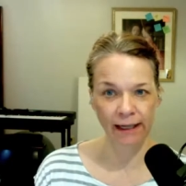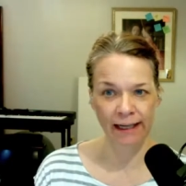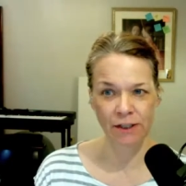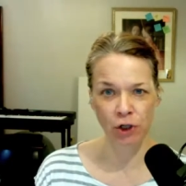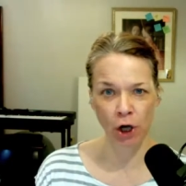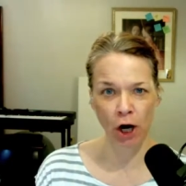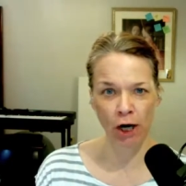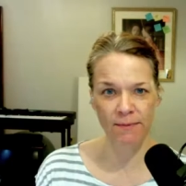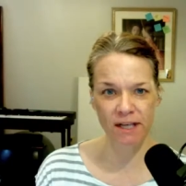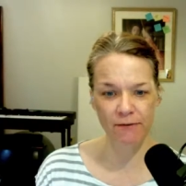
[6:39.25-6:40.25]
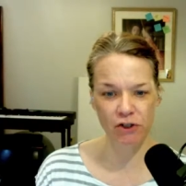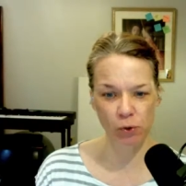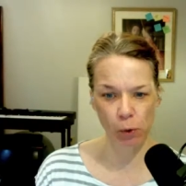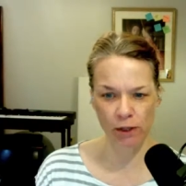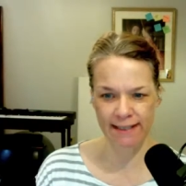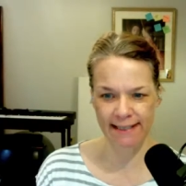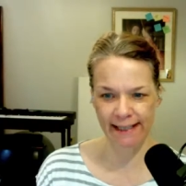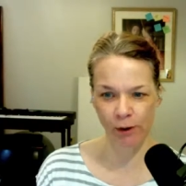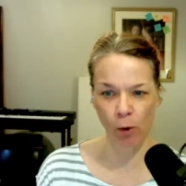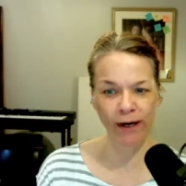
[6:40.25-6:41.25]
In terms of
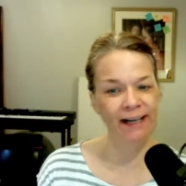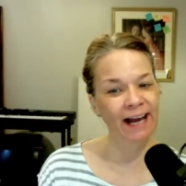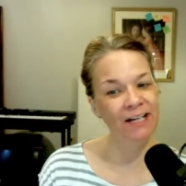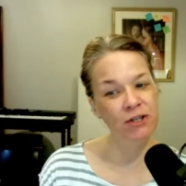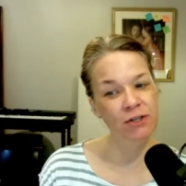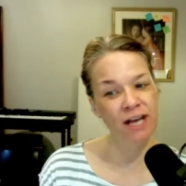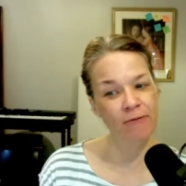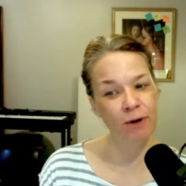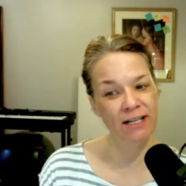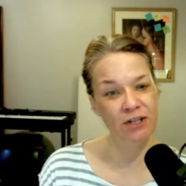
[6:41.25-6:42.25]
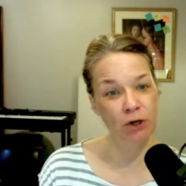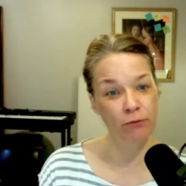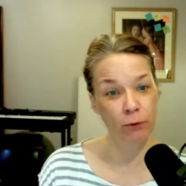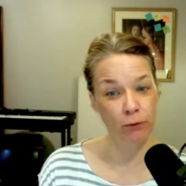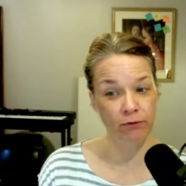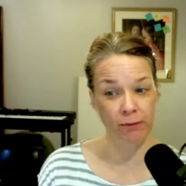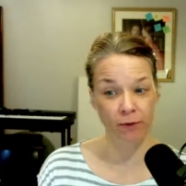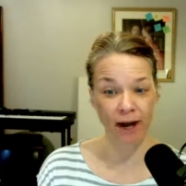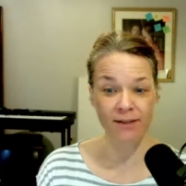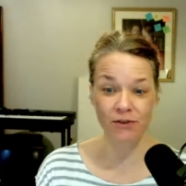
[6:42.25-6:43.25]
sourcing, organizers have rescued food from
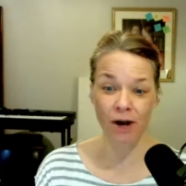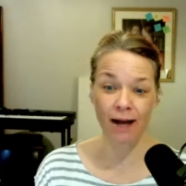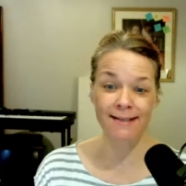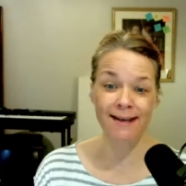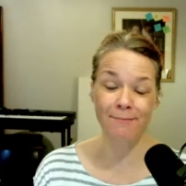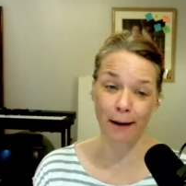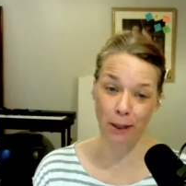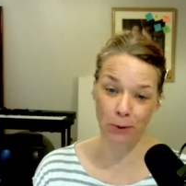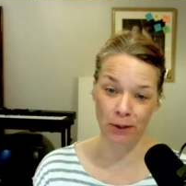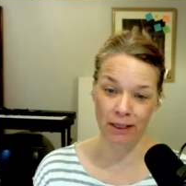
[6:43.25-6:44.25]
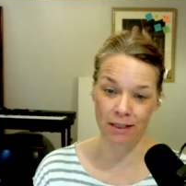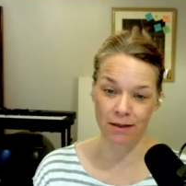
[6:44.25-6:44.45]
restaurants and bakeries,